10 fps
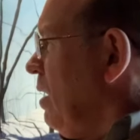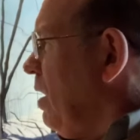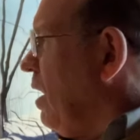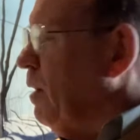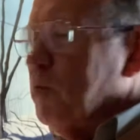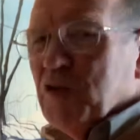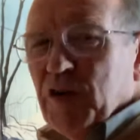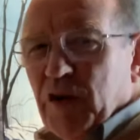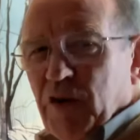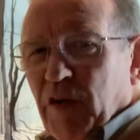I use an
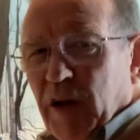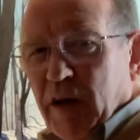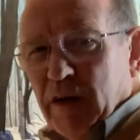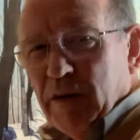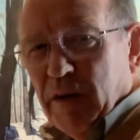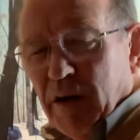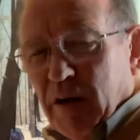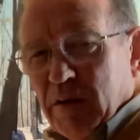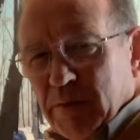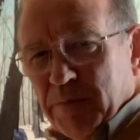acrylic
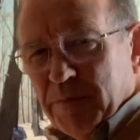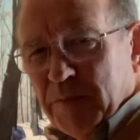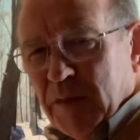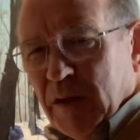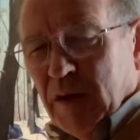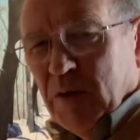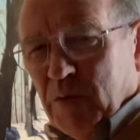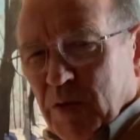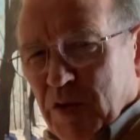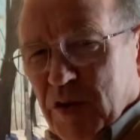now,
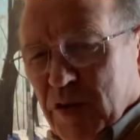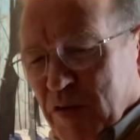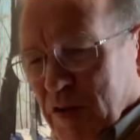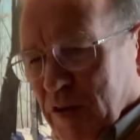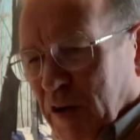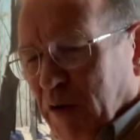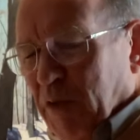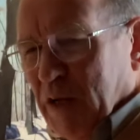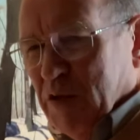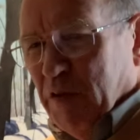which is a
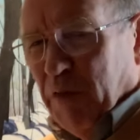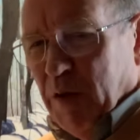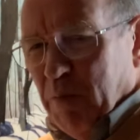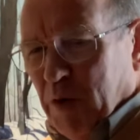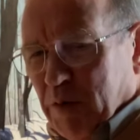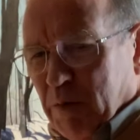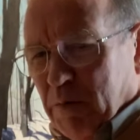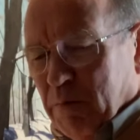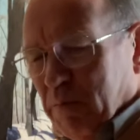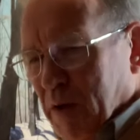relatively modern
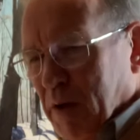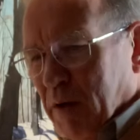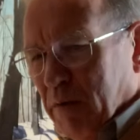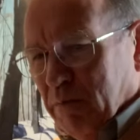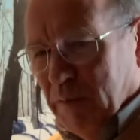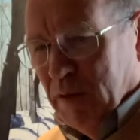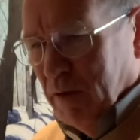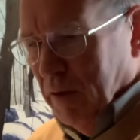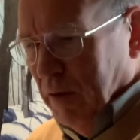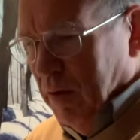medium,
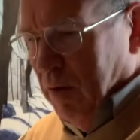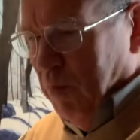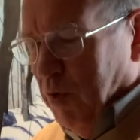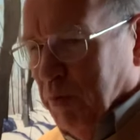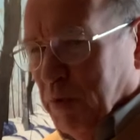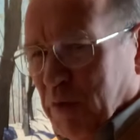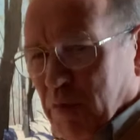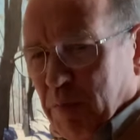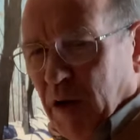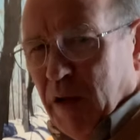probably
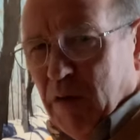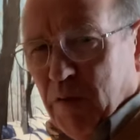from the late